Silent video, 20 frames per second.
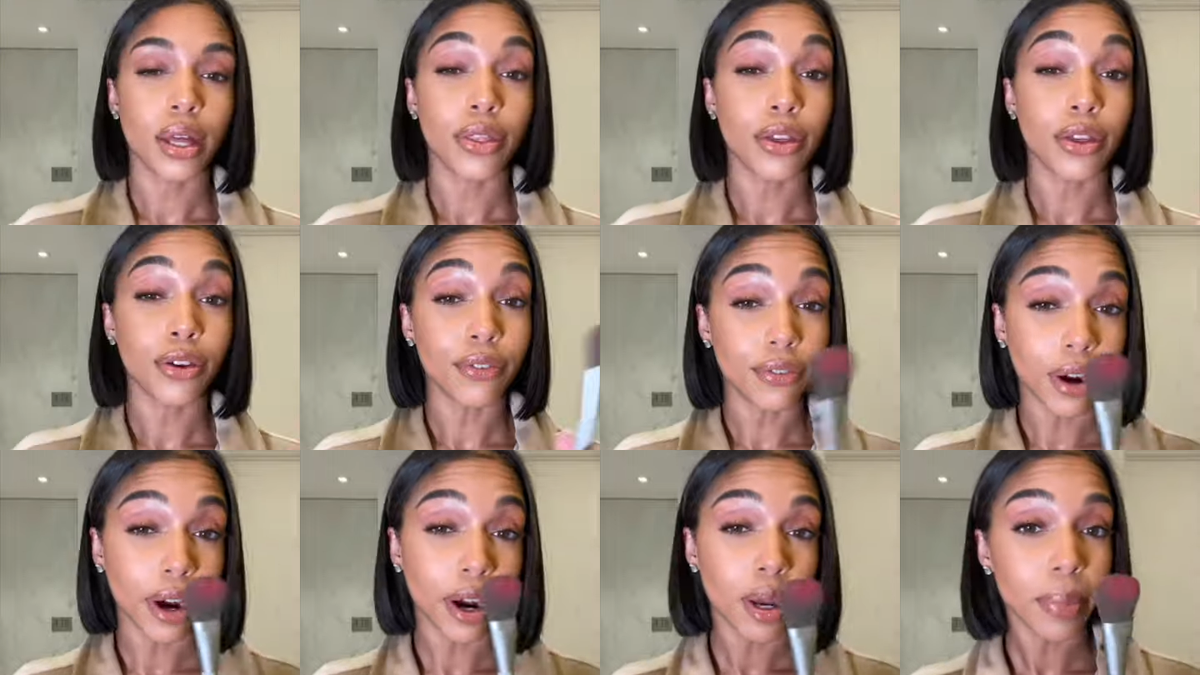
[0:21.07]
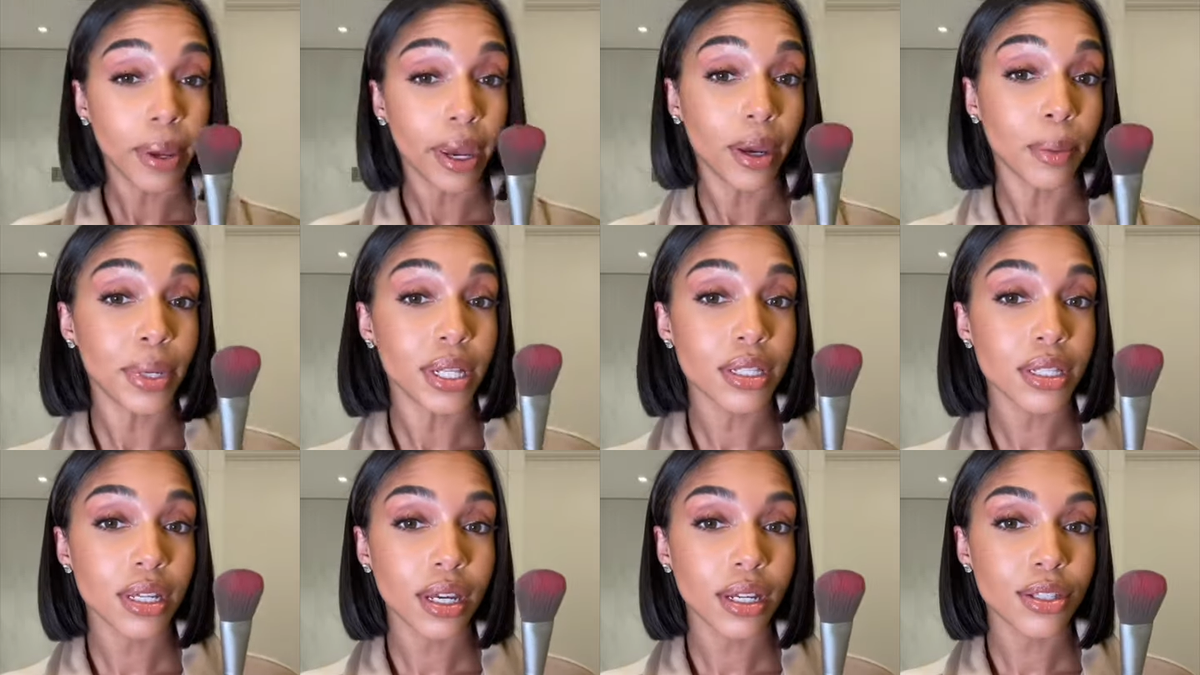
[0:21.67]
They're very
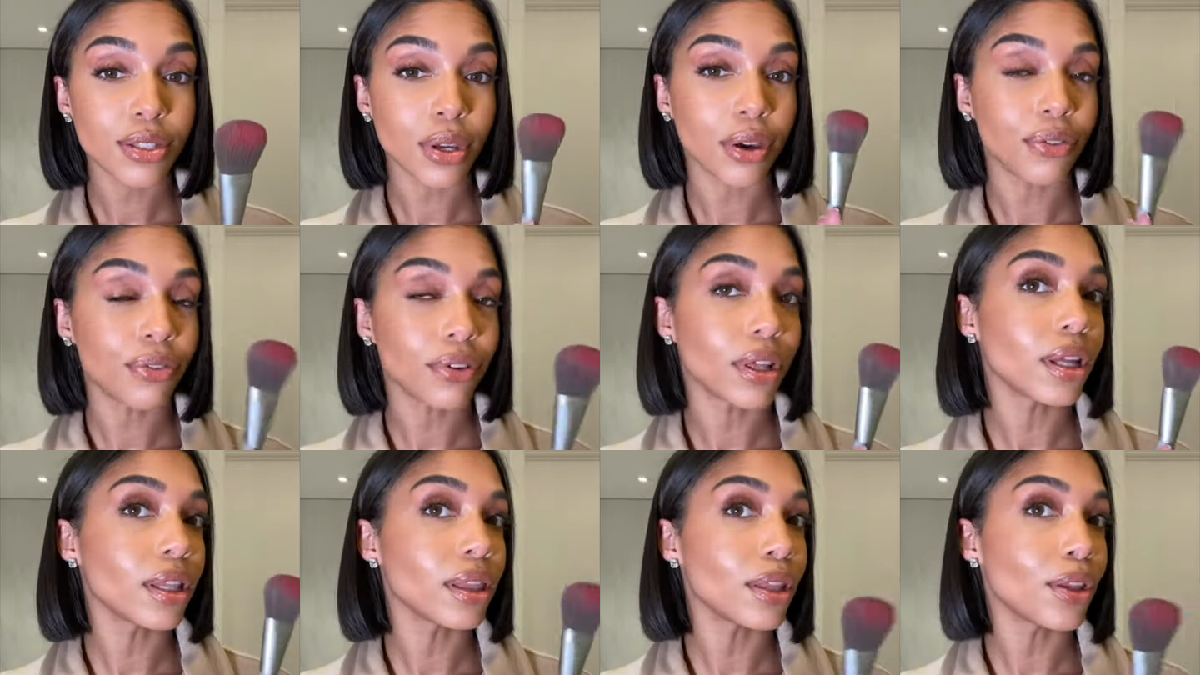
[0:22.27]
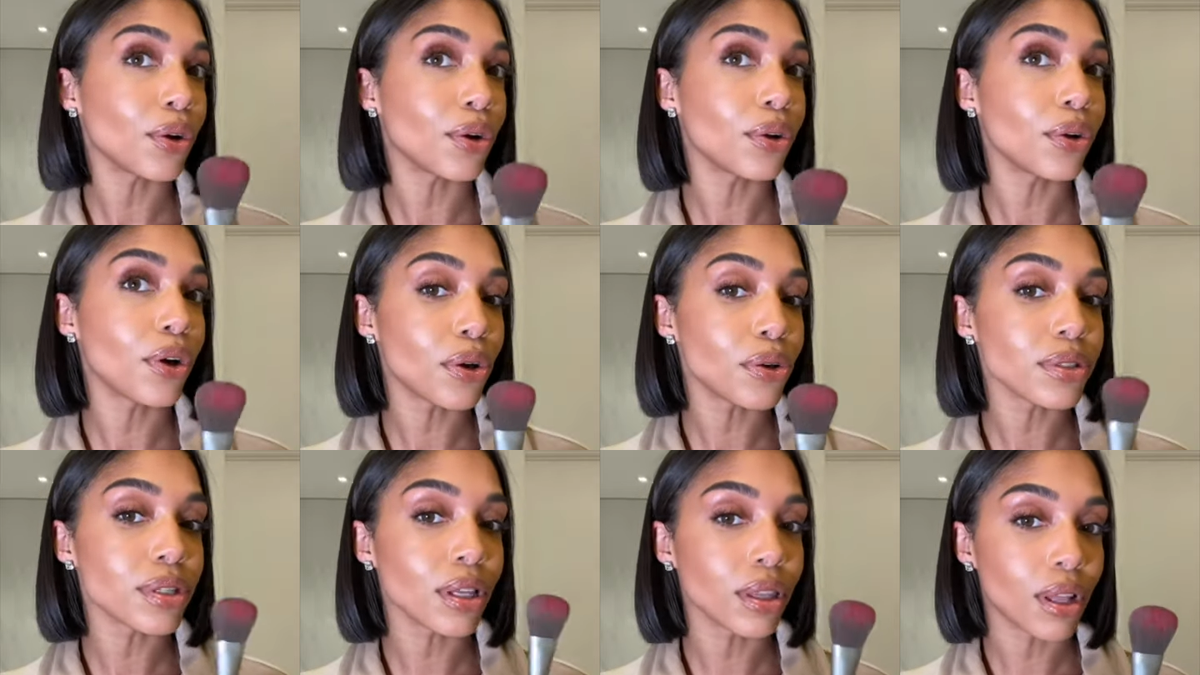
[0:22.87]
pigmented, so I feel like a little
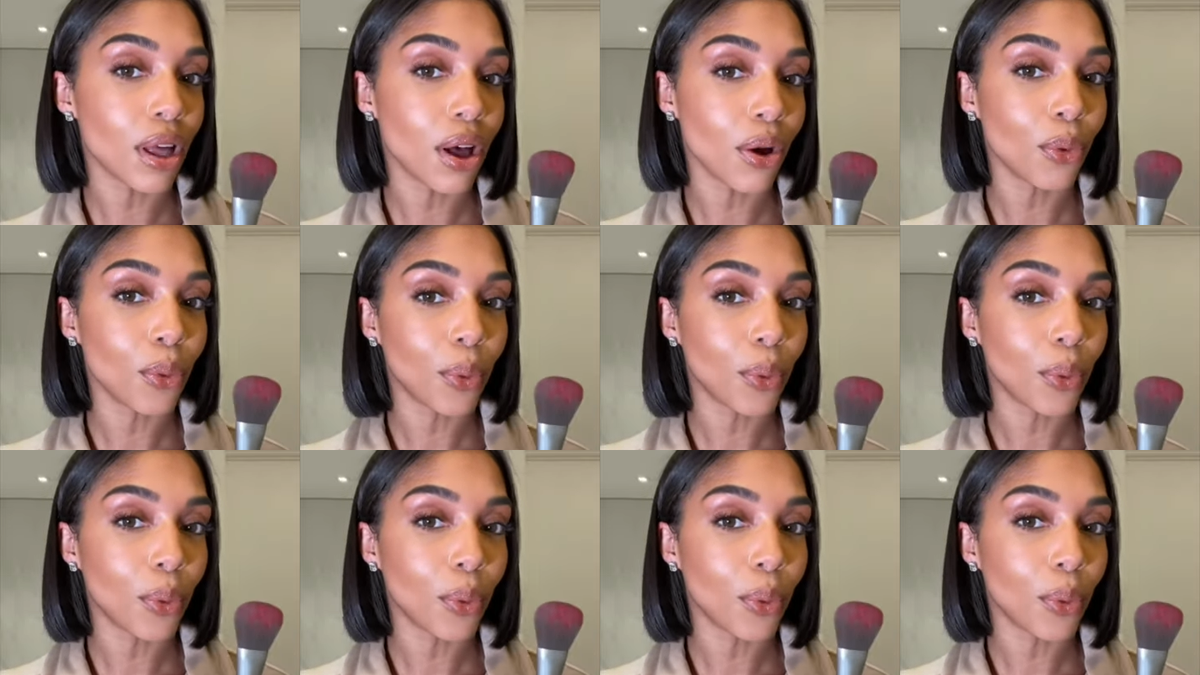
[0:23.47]
goes a long